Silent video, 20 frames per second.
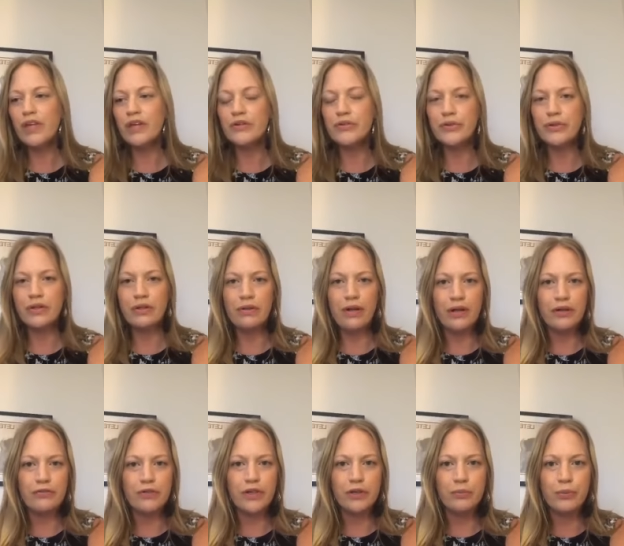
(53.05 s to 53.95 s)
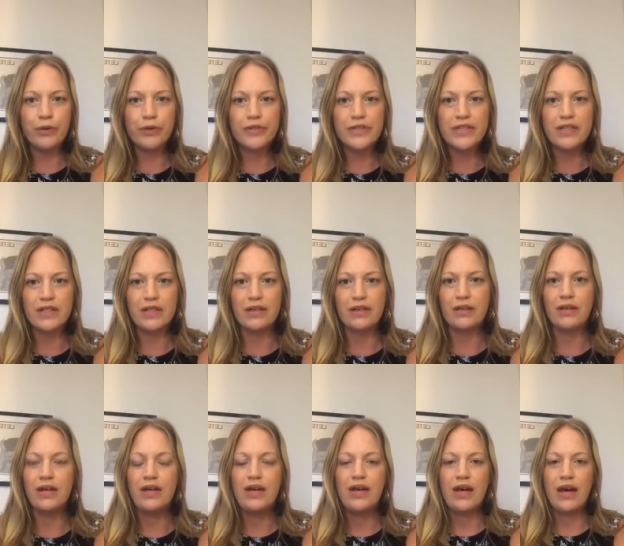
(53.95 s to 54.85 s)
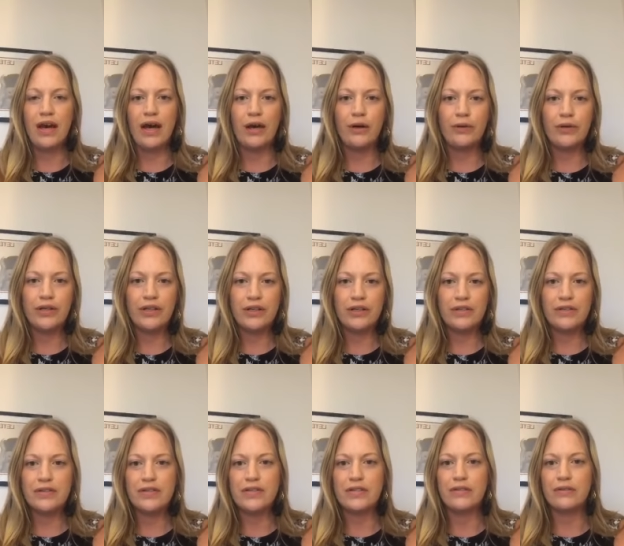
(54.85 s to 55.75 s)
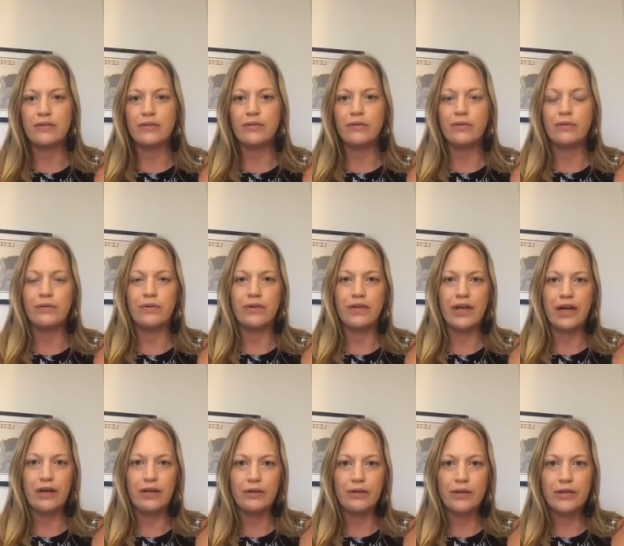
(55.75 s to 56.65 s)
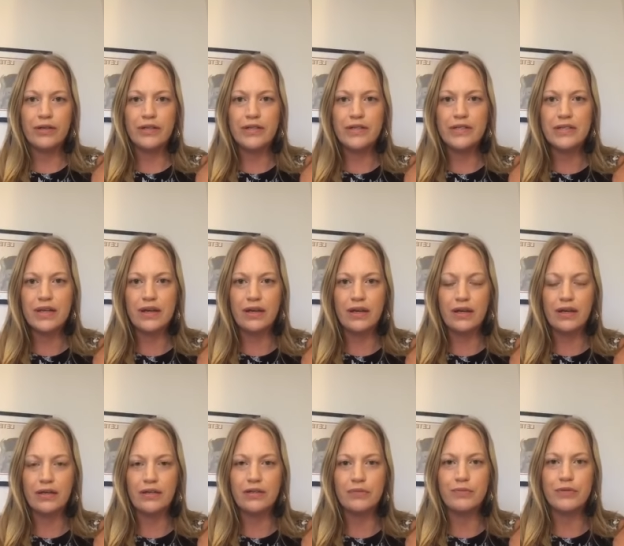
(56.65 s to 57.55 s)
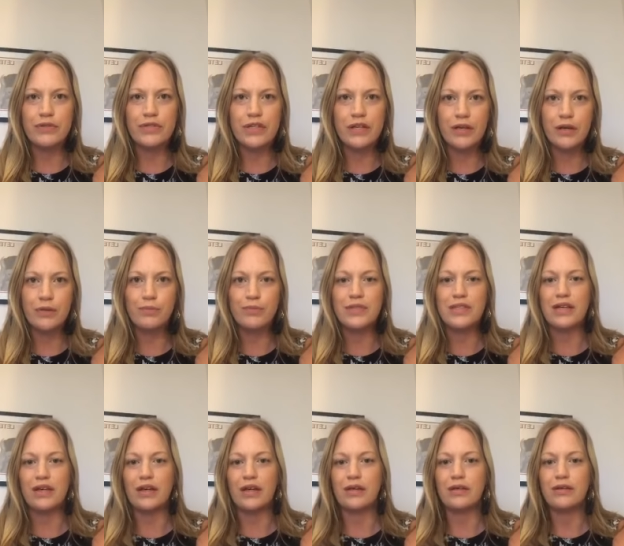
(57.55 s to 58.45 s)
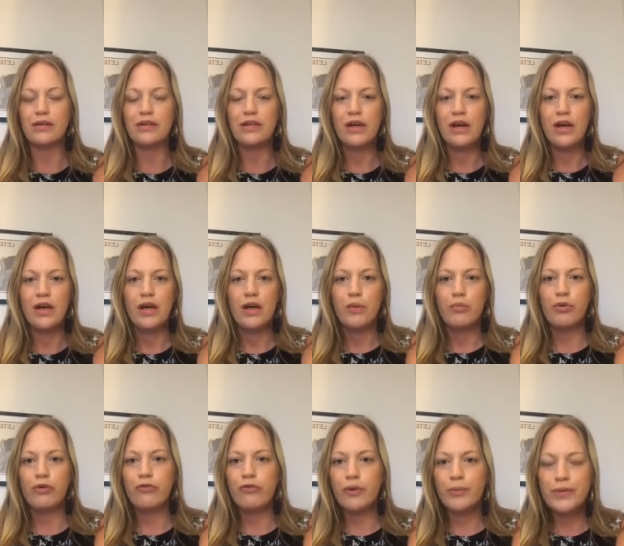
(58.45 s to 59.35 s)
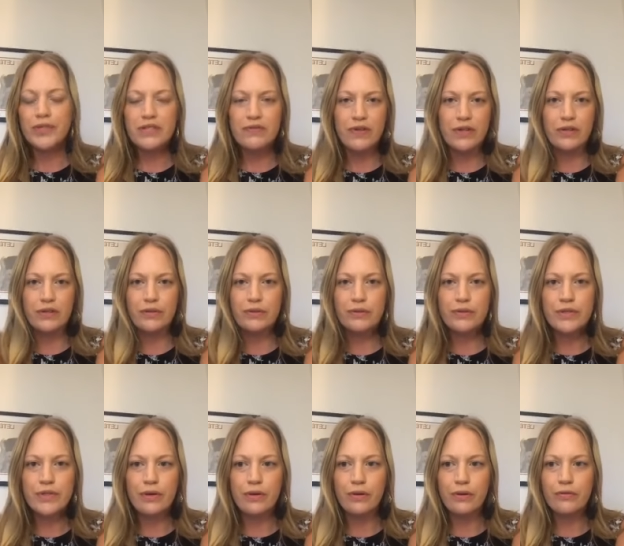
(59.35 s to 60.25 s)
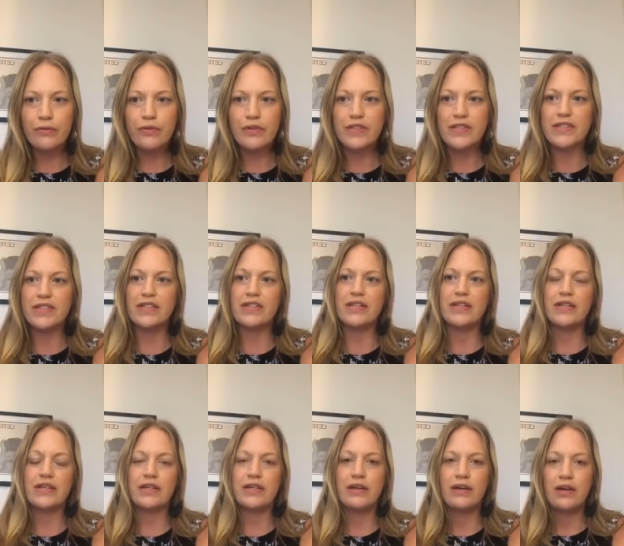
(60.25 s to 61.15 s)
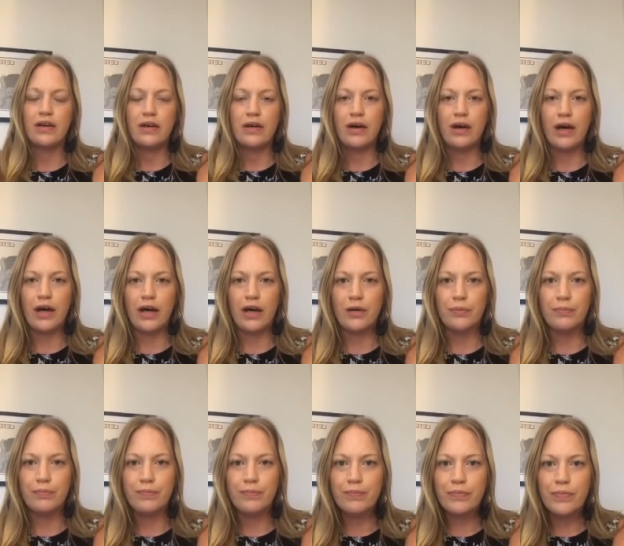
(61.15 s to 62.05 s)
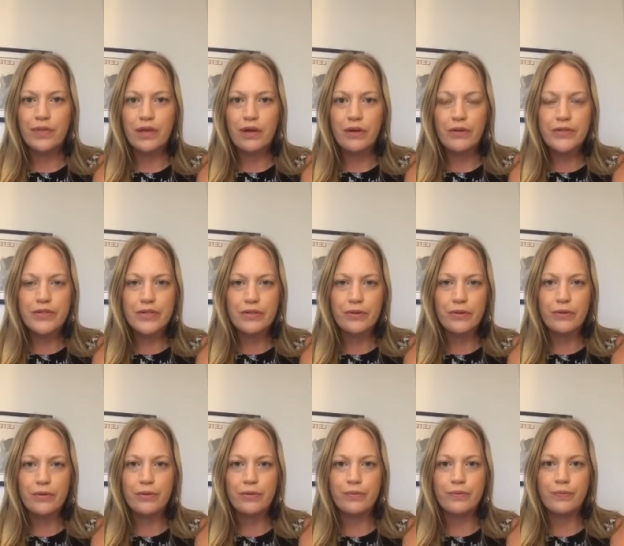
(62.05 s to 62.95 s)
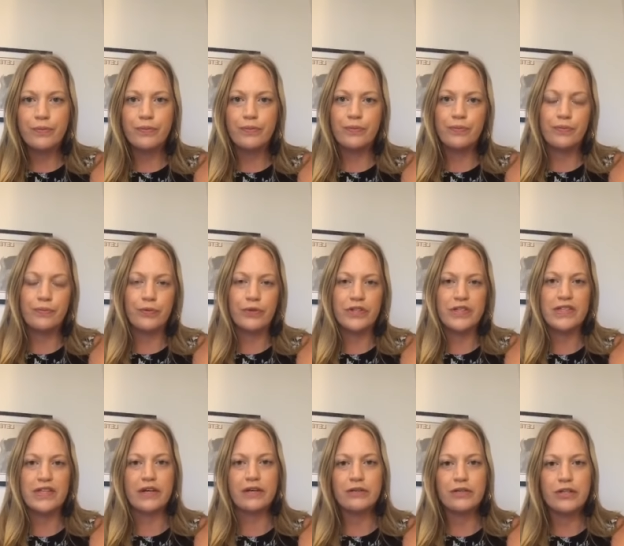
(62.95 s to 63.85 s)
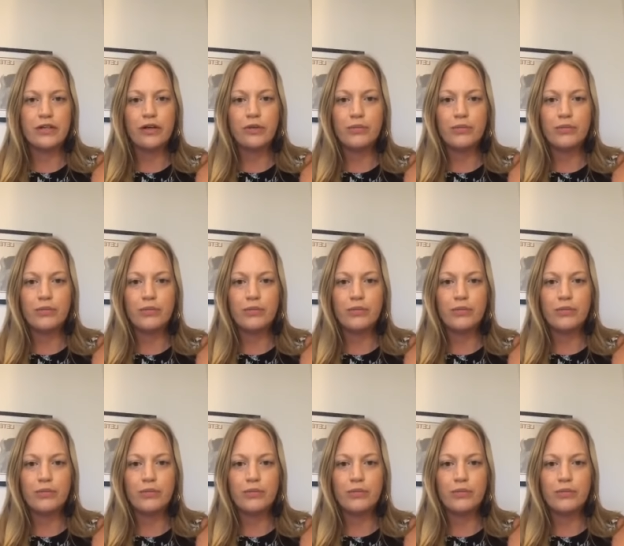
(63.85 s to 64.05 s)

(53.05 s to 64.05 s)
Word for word: doing a lot of in person outings to galleries and museums and performance venues all over the city, um, also with the secondary